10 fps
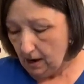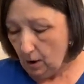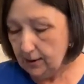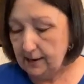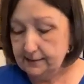
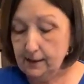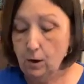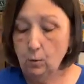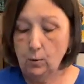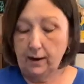Okay,
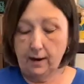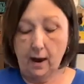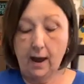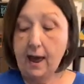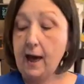so what
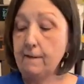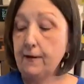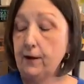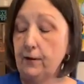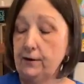I have
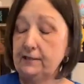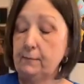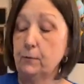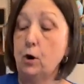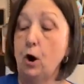here is
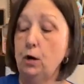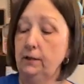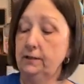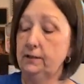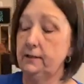some
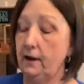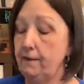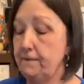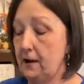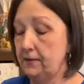garland. Now I
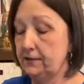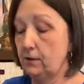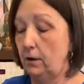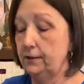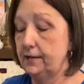found this
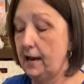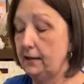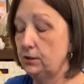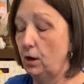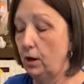garland
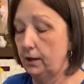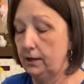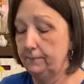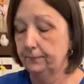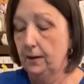at
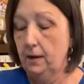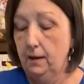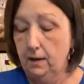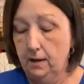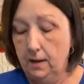Target.
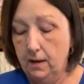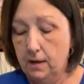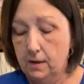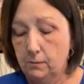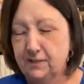
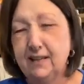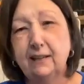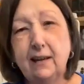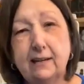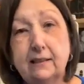It was
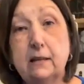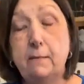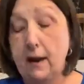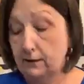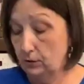in like the
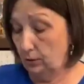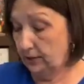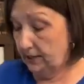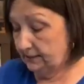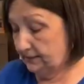
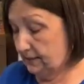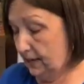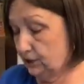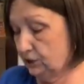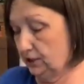magnolia
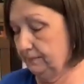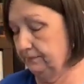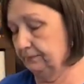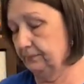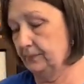section,
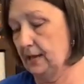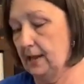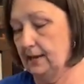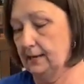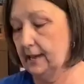
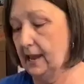and